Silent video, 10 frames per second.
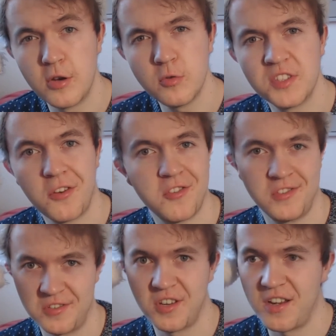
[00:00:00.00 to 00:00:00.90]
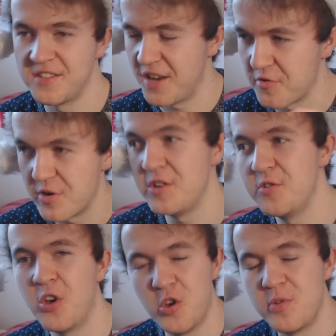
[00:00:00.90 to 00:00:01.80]
in all seriousness, guys, I really do
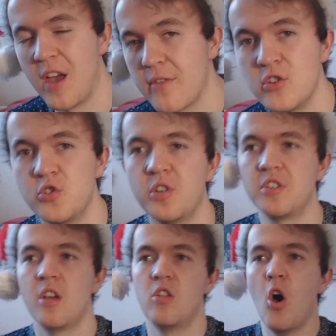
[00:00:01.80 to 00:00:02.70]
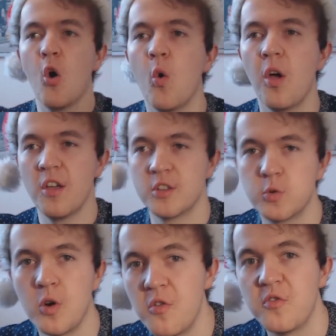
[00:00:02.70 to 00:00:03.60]
hope you have enjoyed the whole
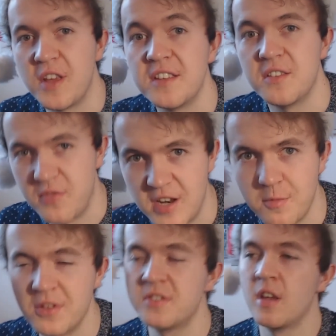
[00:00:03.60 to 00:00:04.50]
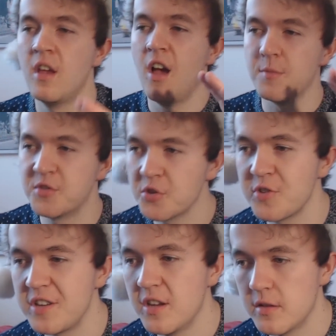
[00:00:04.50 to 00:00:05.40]
12 days of Vadermas. I'm sorry